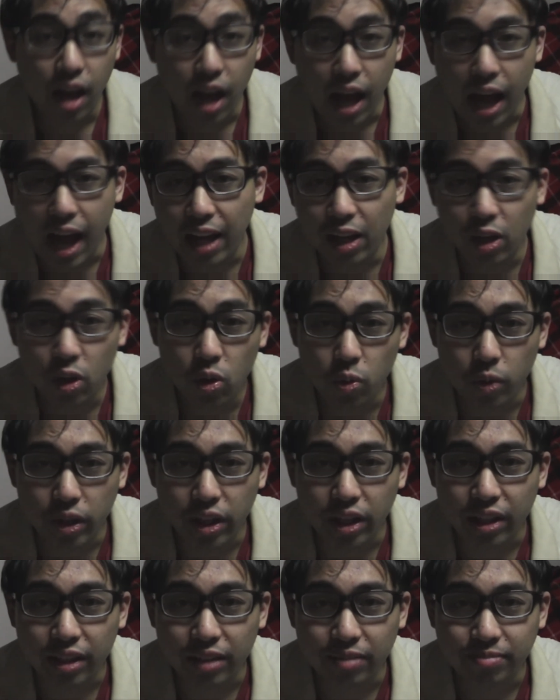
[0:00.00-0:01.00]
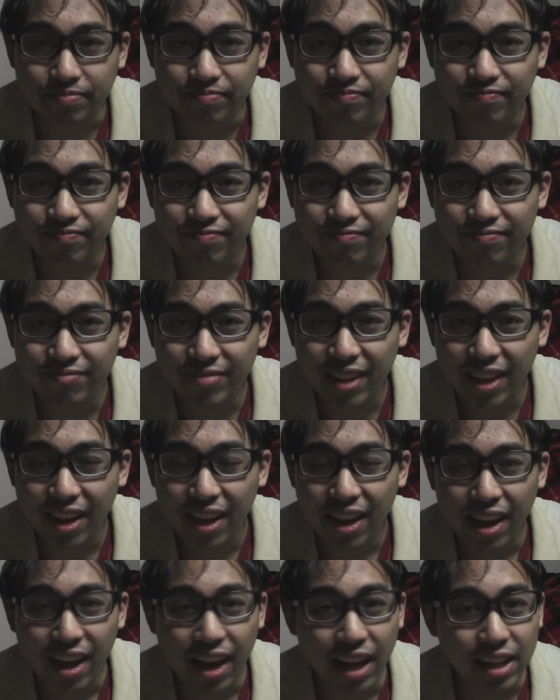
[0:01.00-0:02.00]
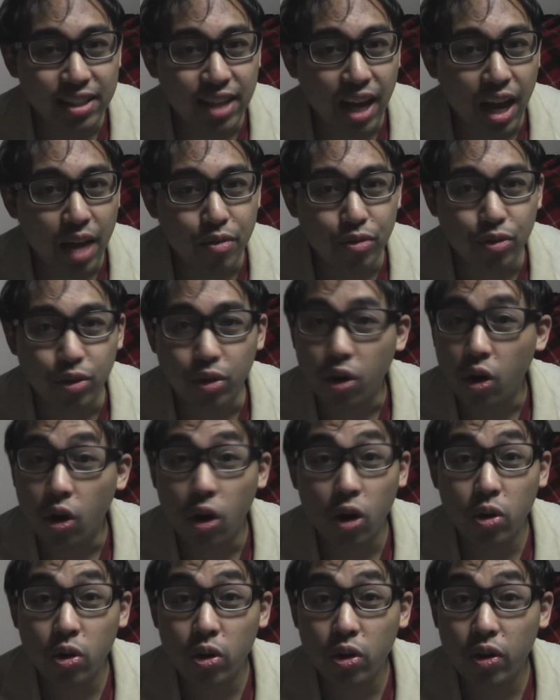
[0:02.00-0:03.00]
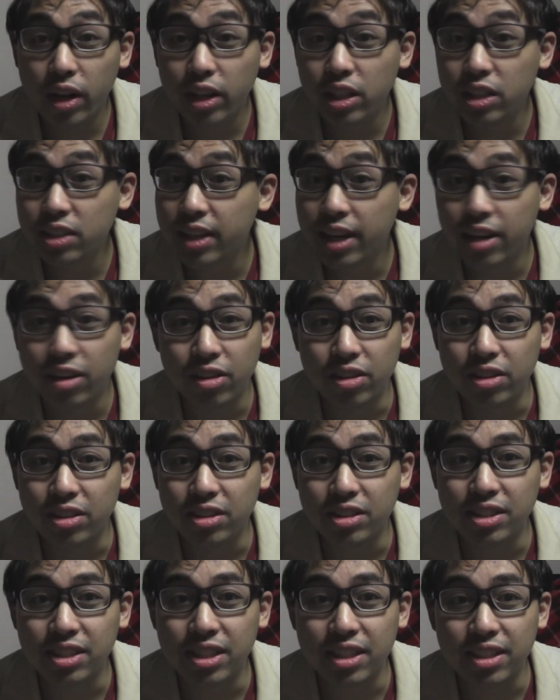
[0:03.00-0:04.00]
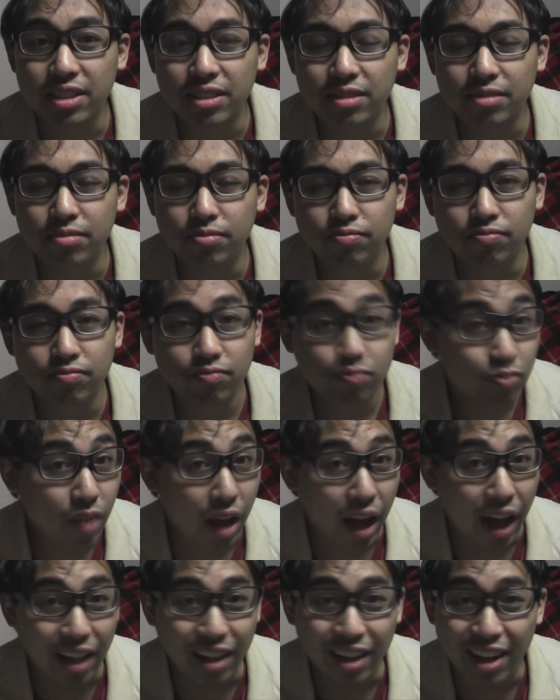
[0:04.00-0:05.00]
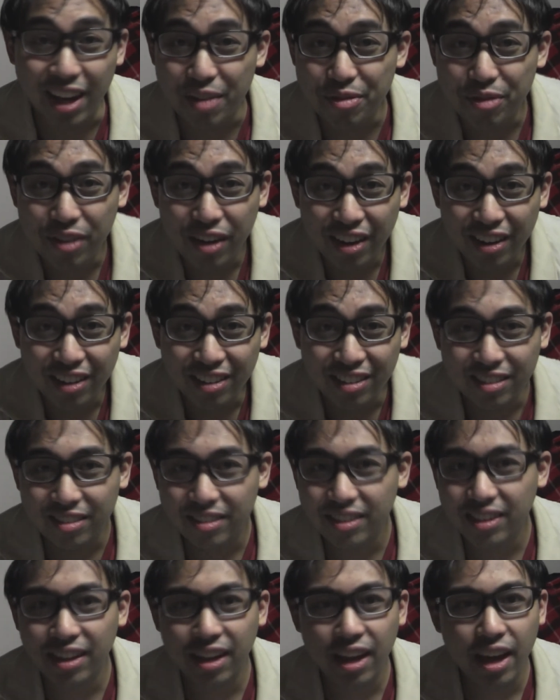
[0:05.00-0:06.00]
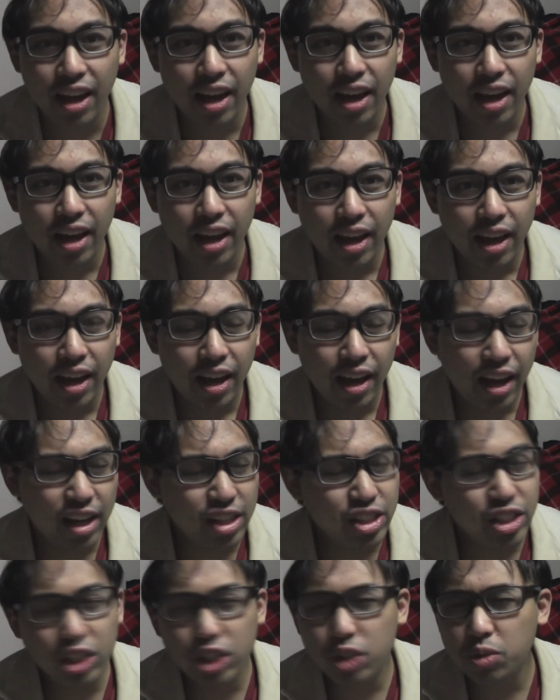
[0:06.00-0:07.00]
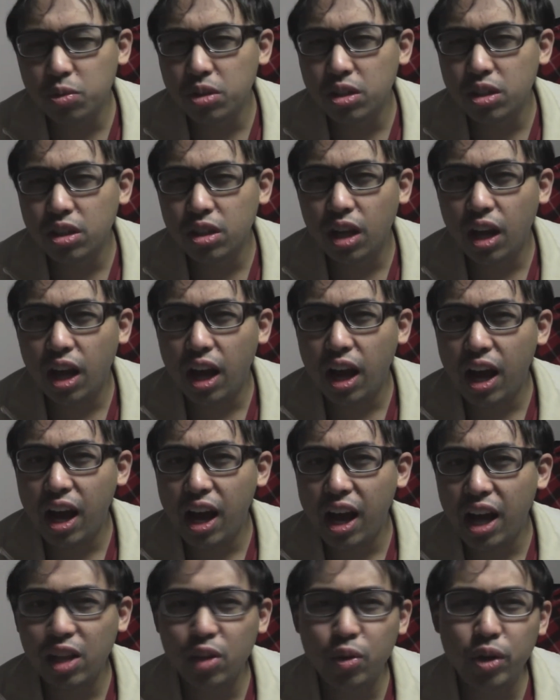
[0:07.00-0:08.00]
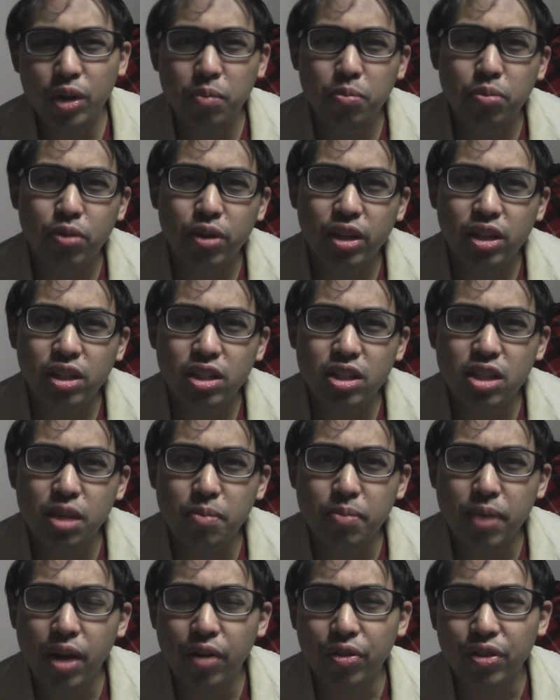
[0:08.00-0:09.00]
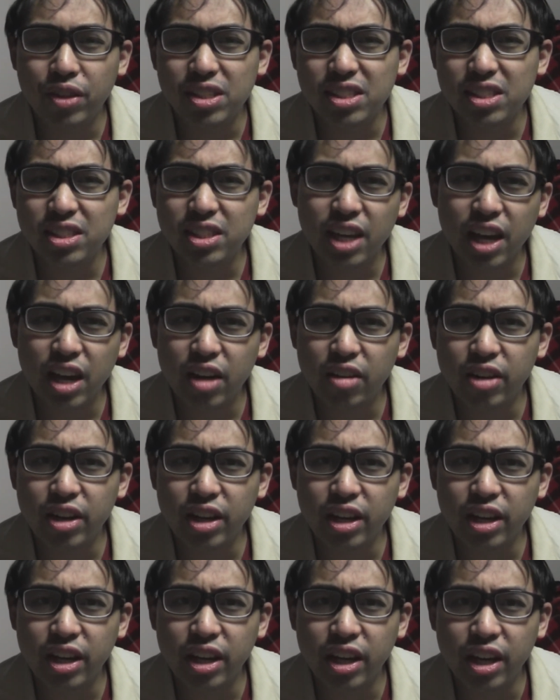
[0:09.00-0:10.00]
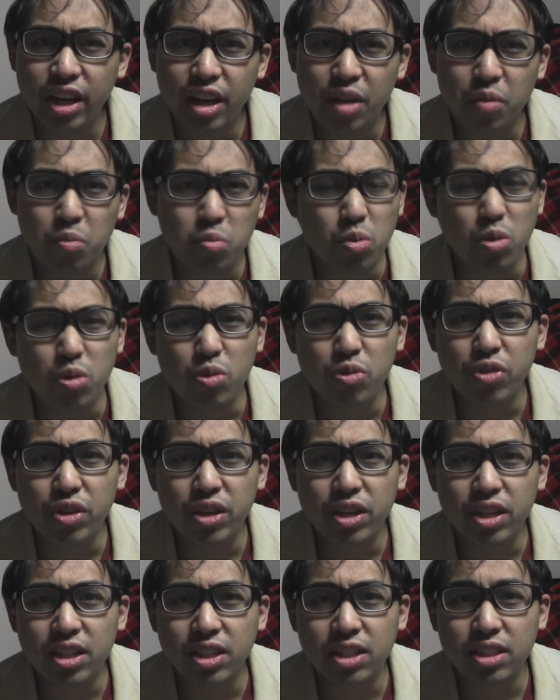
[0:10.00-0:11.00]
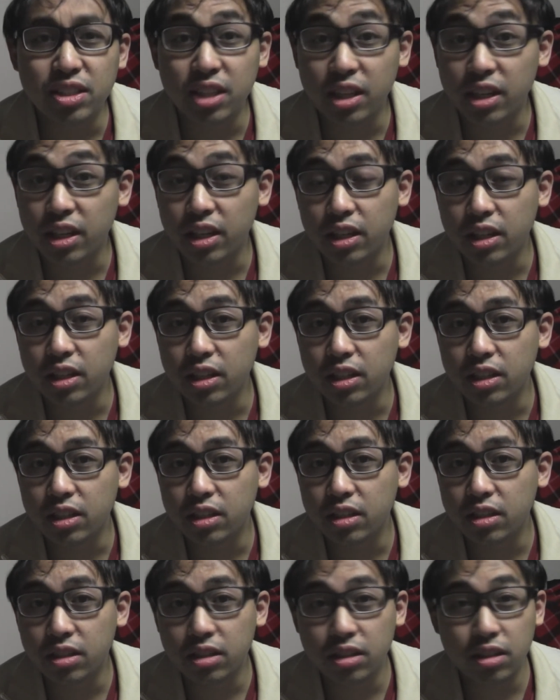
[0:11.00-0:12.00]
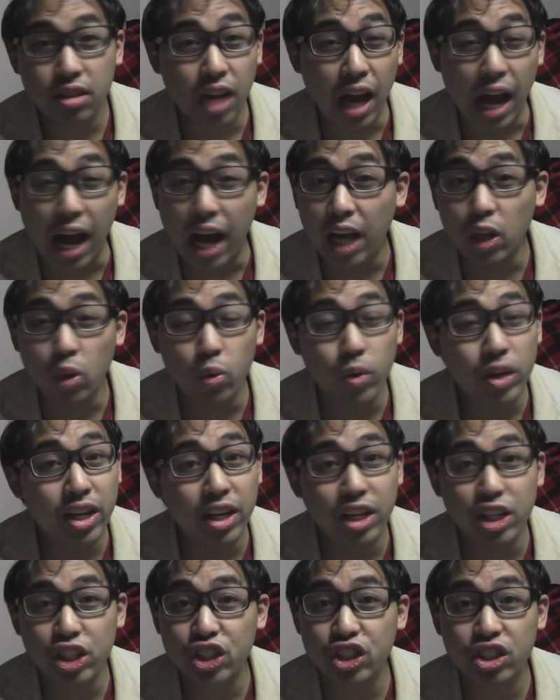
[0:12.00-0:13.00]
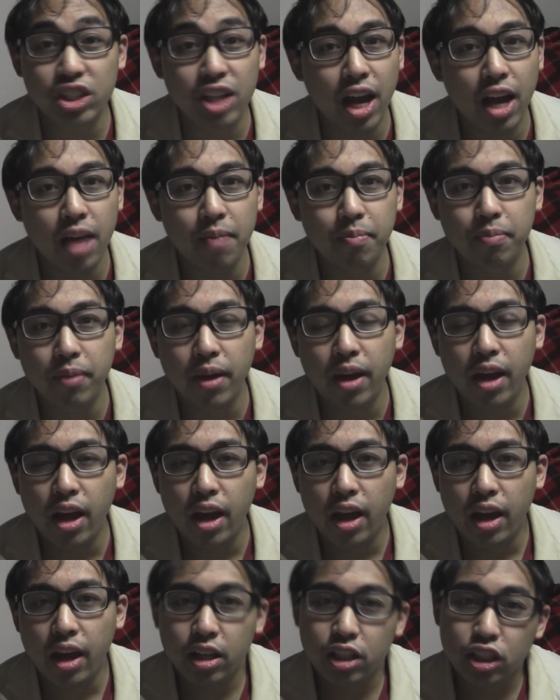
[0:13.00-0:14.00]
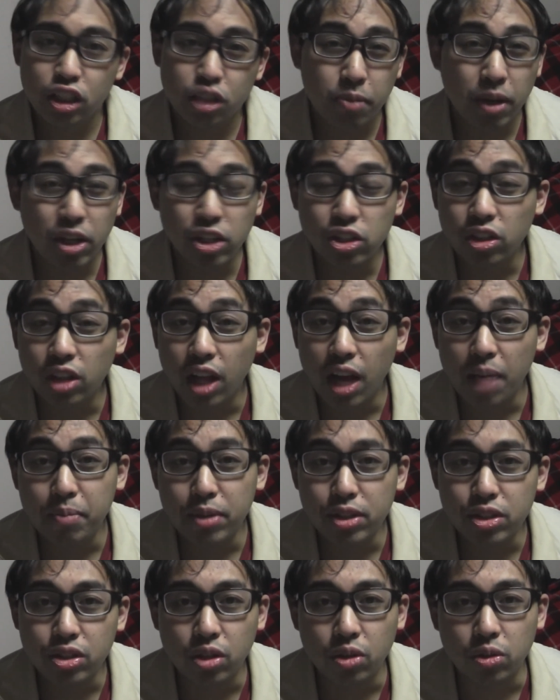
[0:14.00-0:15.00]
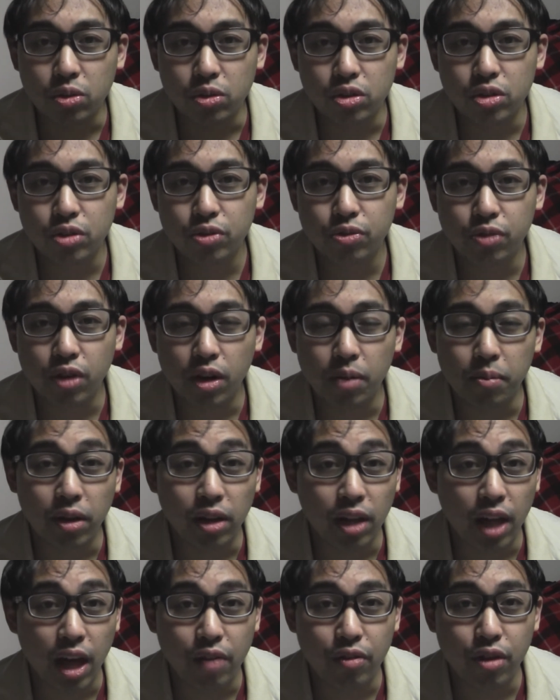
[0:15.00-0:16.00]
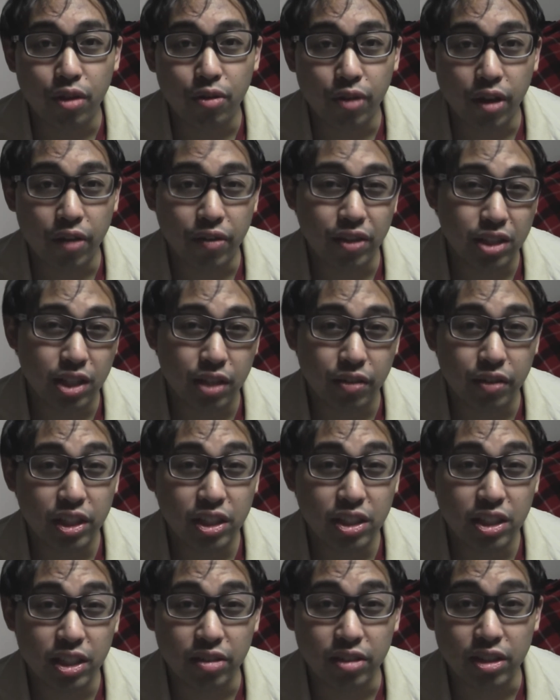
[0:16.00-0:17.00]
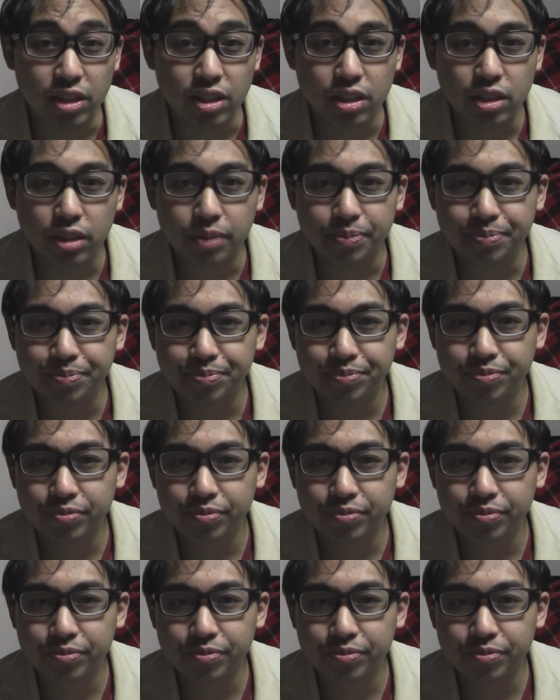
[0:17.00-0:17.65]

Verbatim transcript: Halloween. A time for horror and terrors and holiday fun. As usual, Halloween brings about the scary movies and Halloweenish type special episodes from a lot of our favorite TV series.